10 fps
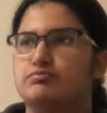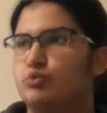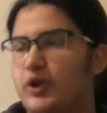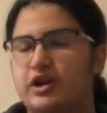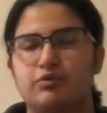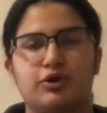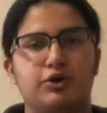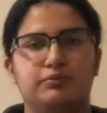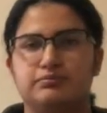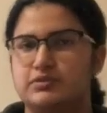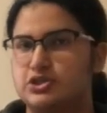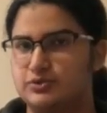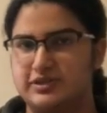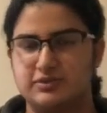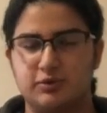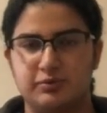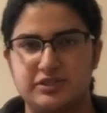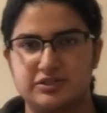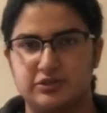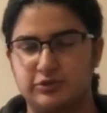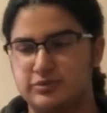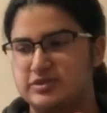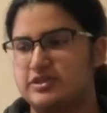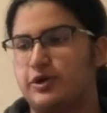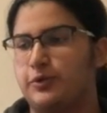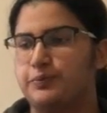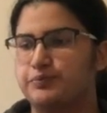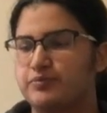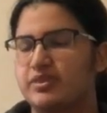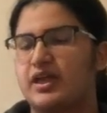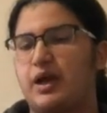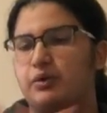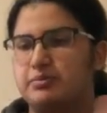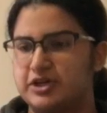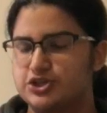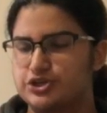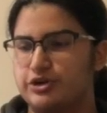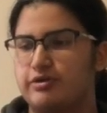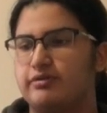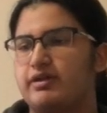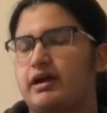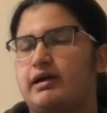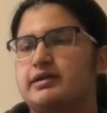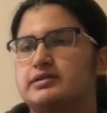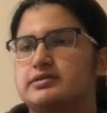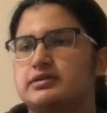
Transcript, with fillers: when in Rome, do as the Romans do. So I want to make sure that